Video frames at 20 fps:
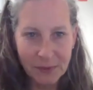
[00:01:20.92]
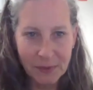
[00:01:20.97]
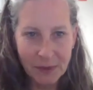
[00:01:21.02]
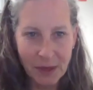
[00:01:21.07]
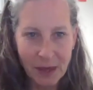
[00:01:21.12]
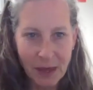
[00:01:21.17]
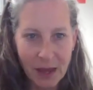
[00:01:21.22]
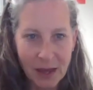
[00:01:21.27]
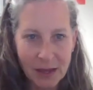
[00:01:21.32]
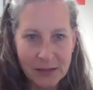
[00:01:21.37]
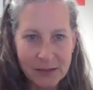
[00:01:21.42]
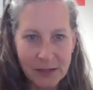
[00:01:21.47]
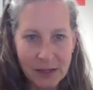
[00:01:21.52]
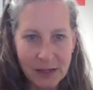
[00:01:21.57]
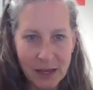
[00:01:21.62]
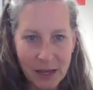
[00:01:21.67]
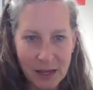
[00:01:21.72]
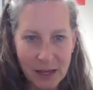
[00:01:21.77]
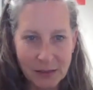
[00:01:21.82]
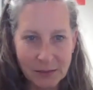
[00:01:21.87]
as a
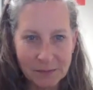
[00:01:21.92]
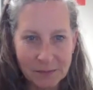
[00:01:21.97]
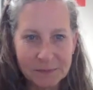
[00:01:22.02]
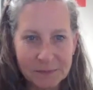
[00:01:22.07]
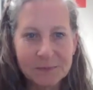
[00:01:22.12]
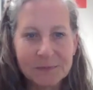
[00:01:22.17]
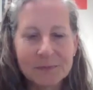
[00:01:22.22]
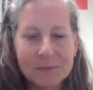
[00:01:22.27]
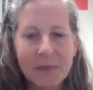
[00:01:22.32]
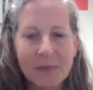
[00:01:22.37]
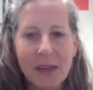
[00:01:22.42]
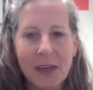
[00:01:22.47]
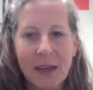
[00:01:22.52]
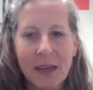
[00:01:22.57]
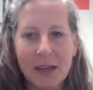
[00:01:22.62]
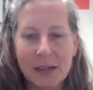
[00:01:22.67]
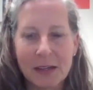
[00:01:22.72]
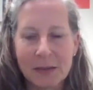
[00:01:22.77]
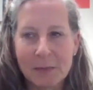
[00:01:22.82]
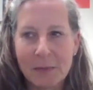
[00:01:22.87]
kid,
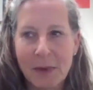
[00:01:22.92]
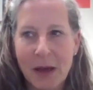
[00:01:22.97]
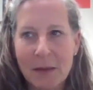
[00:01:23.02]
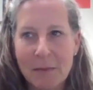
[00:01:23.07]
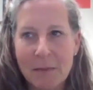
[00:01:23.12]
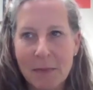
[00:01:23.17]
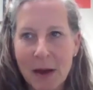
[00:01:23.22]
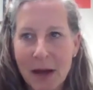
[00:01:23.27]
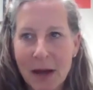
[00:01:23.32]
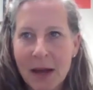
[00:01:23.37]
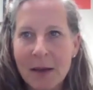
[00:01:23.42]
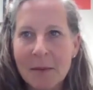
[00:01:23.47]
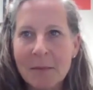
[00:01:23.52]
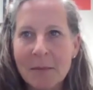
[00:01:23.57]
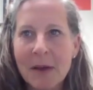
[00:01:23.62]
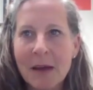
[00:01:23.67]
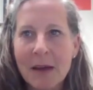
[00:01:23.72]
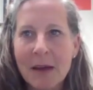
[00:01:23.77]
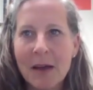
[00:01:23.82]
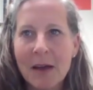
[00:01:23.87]
and my
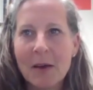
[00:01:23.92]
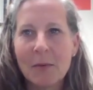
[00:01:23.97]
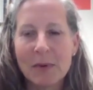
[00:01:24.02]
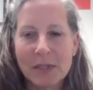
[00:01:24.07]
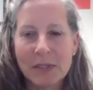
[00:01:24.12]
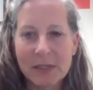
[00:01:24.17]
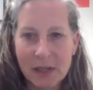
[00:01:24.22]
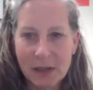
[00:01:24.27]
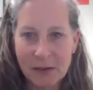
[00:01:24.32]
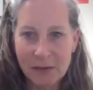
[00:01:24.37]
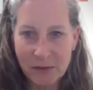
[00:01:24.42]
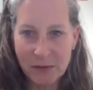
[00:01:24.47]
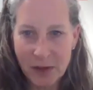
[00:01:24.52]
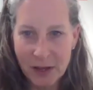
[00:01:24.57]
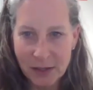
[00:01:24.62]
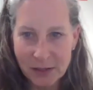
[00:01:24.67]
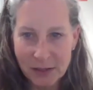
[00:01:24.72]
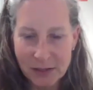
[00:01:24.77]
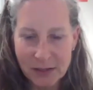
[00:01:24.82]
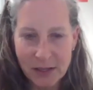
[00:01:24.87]
mom was
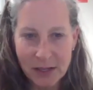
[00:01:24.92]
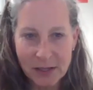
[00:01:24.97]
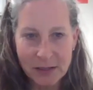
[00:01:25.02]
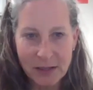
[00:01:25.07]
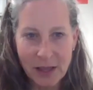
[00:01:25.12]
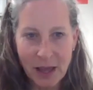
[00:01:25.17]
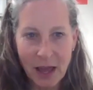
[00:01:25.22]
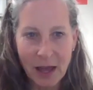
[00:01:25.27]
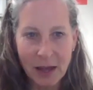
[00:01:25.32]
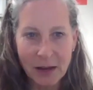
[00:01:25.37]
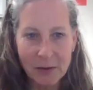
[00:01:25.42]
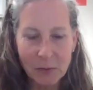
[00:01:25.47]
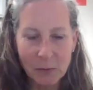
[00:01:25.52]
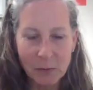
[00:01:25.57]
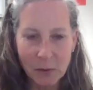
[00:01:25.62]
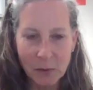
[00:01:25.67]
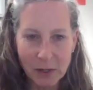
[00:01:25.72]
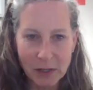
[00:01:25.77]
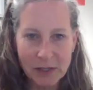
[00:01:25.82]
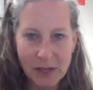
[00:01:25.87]
convinced that
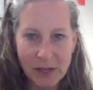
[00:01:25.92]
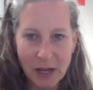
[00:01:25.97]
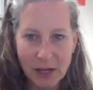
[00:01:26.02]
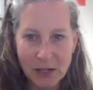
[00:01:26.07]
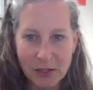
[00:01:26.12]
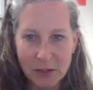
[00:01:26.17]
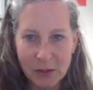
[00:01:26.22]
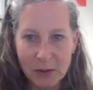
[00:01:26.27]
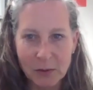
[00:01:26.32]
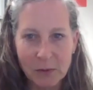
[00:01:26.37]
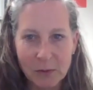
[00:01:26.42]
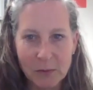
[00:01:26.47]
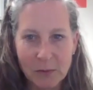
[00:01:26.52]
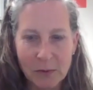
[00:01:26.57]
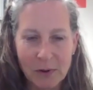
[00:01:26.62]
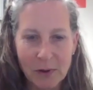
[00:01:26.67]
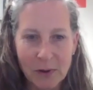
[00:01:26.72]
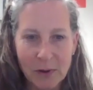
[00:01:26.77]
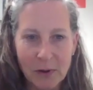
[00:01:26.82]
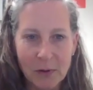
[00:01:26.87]
work schedule
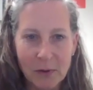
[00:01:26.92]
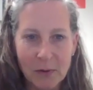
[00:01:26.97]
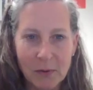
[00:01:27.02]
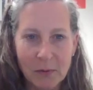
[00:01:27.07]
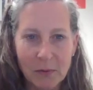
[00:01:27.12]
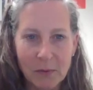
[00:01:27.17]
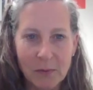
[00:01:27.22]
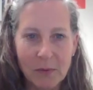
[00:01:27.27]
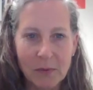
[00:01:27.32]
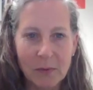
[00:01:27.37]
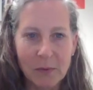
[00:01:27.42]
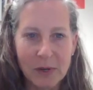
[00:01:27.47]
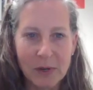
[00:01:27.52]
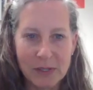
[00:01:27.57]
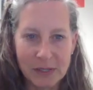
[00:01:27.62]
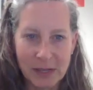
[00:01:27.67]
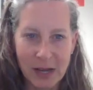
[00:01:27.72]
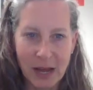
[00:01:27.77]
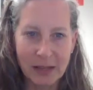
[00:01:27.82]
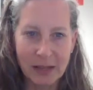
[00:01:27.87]

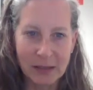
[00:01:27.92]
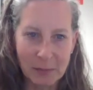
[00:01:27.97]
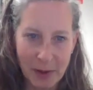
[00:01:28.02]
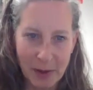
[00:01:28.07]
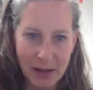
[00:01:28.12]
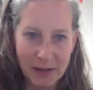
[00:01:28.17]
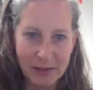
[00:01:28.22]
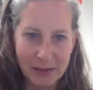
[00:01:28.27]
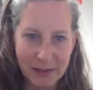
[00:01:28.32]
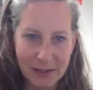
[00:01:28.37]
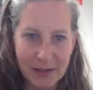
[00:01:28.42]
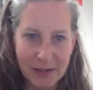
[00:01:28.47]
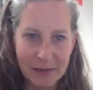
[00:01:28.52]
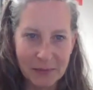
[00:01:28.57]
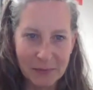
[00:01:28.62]
was not the best.